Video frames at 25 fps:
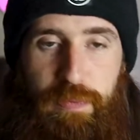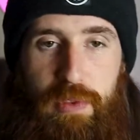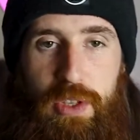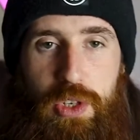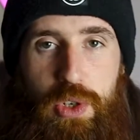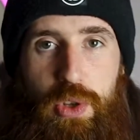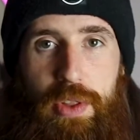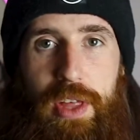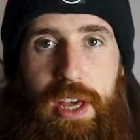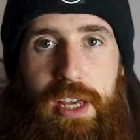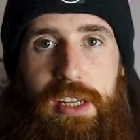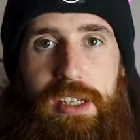
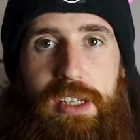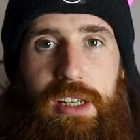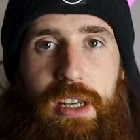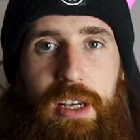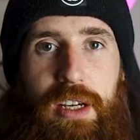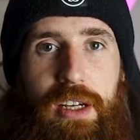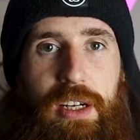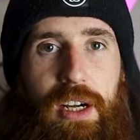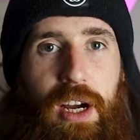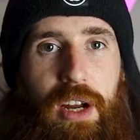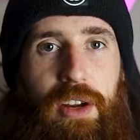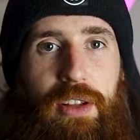So this
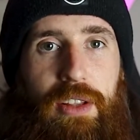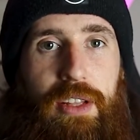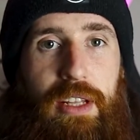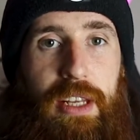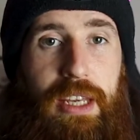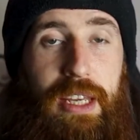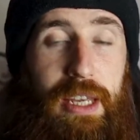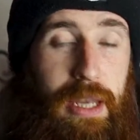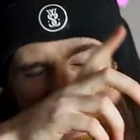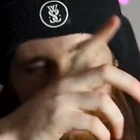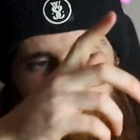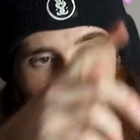
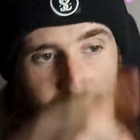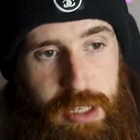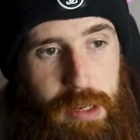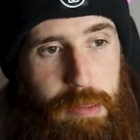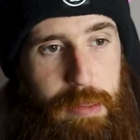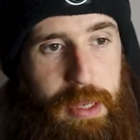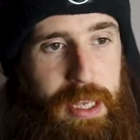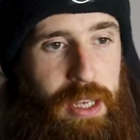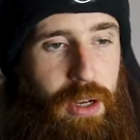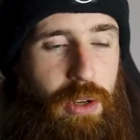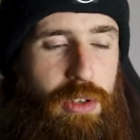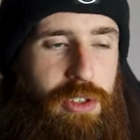currently seems to
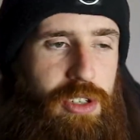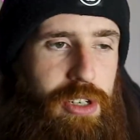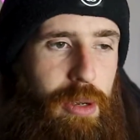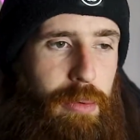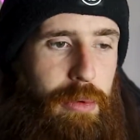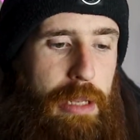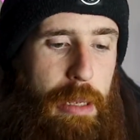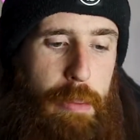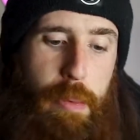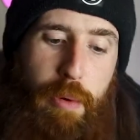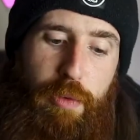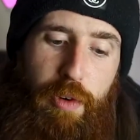be on some
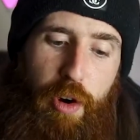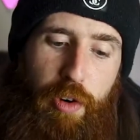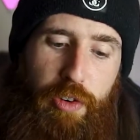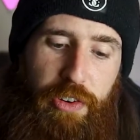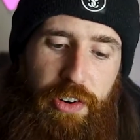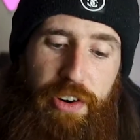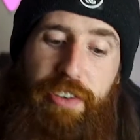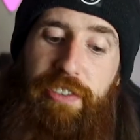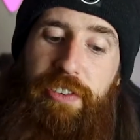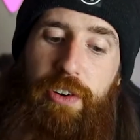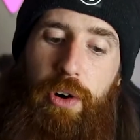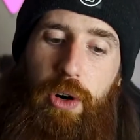type of
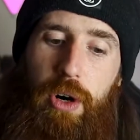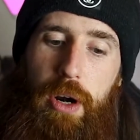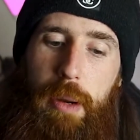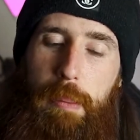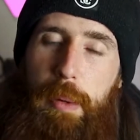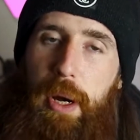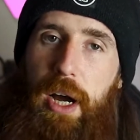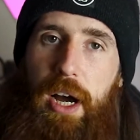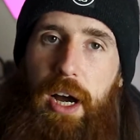offer for about